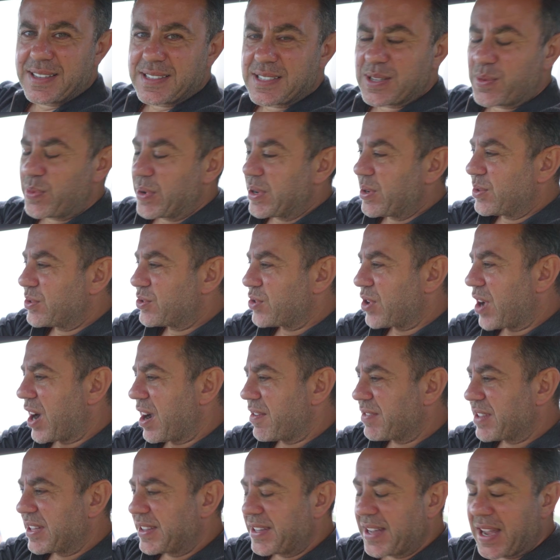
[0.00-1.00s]
So when you
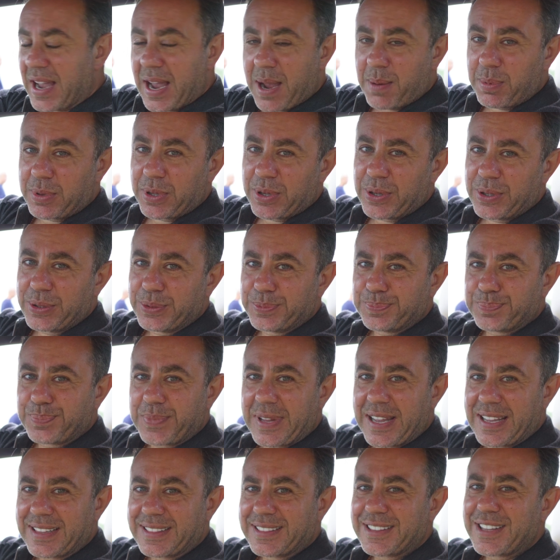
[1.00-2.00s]
drive the Diablo,
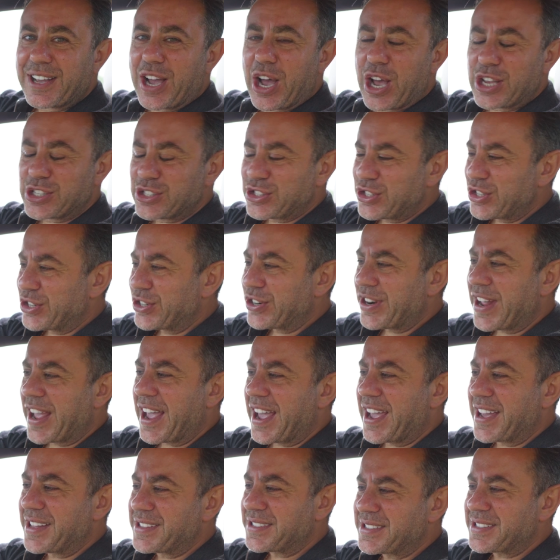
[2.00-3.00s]
it does turn
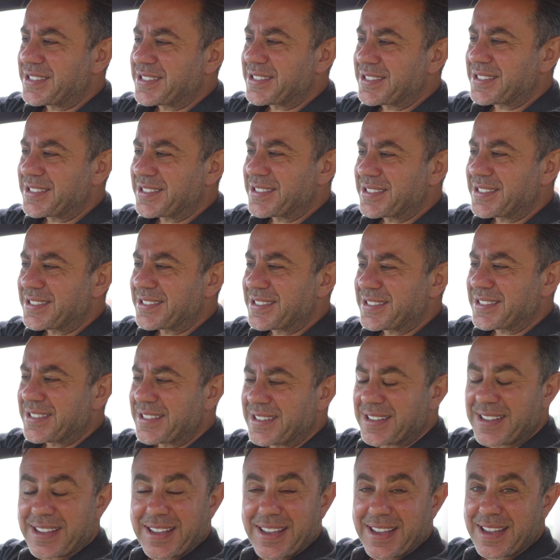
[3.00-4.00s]
heads,
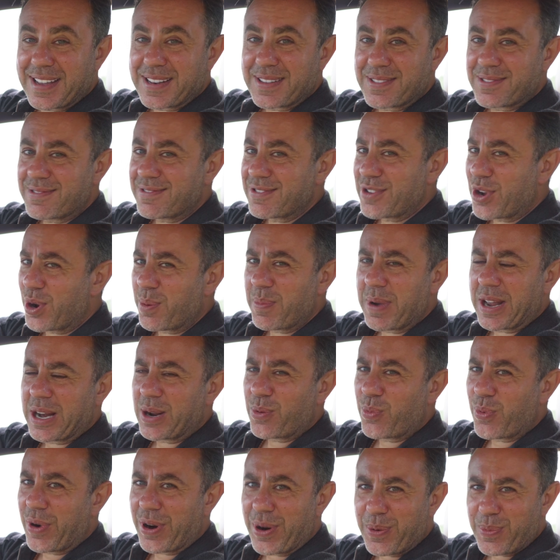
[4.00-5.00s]
and no
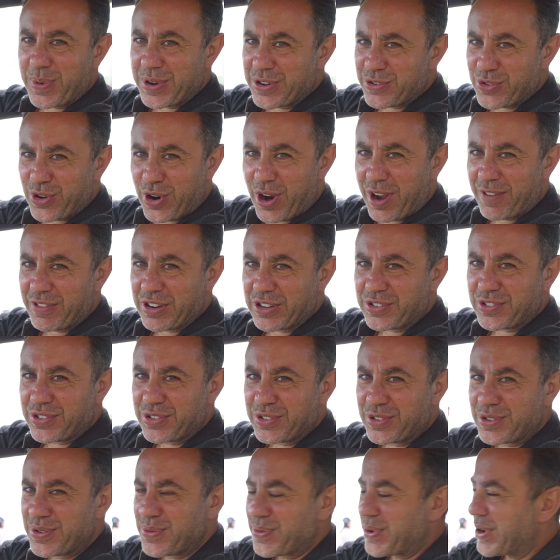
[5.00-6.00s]
matter where we drive it
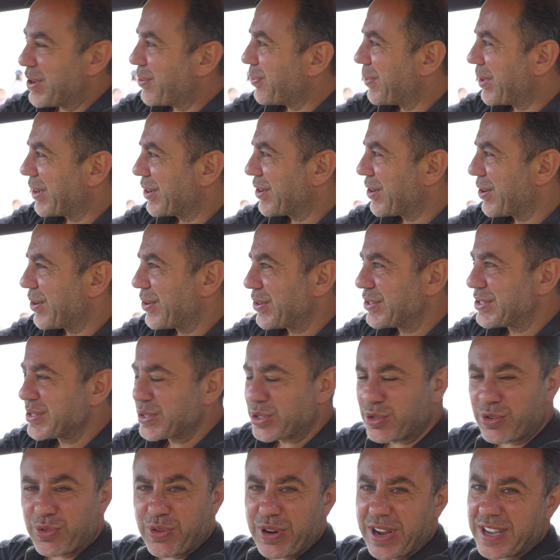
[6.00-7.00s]
to, where we go, it
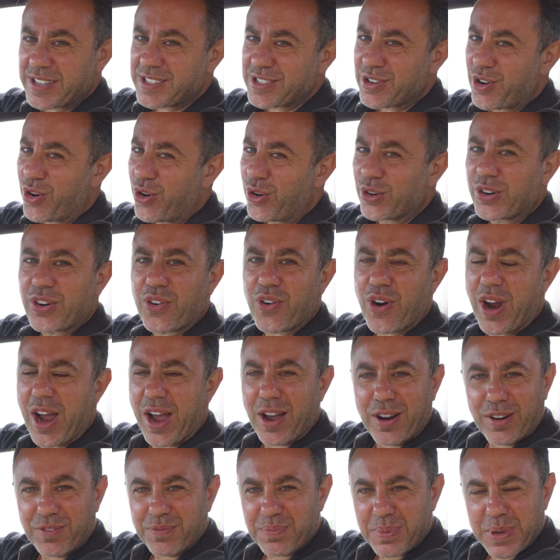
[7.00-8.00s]
just creates a whole
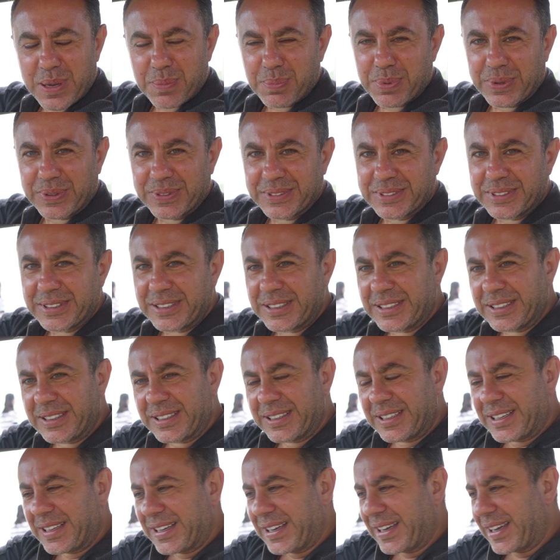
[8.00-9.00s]
crowd of people.
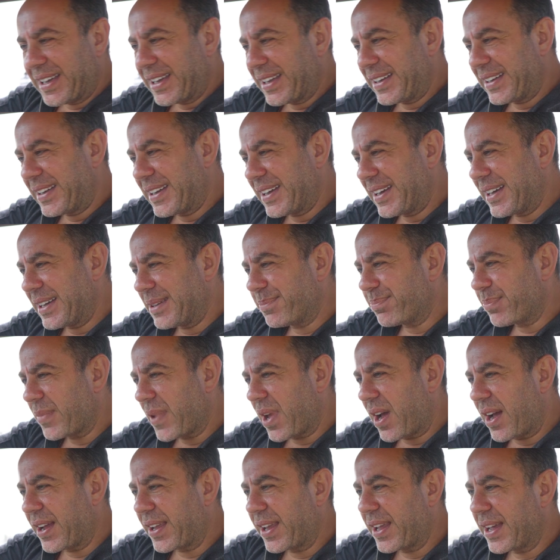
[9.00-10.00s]
and
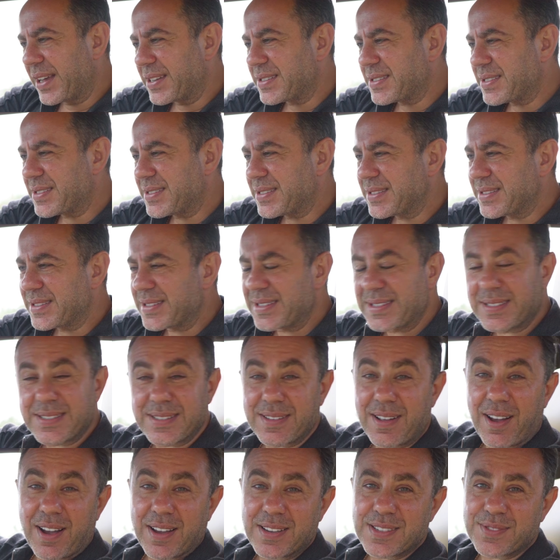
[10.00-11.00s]
I guess it's
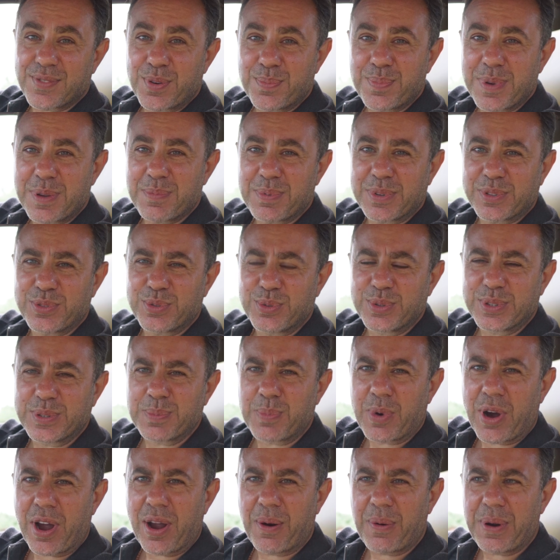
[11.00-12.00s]
nice for people to
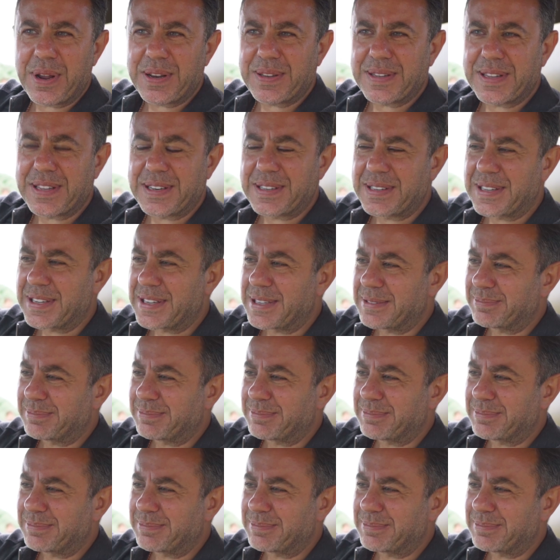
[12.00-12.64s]
admire it and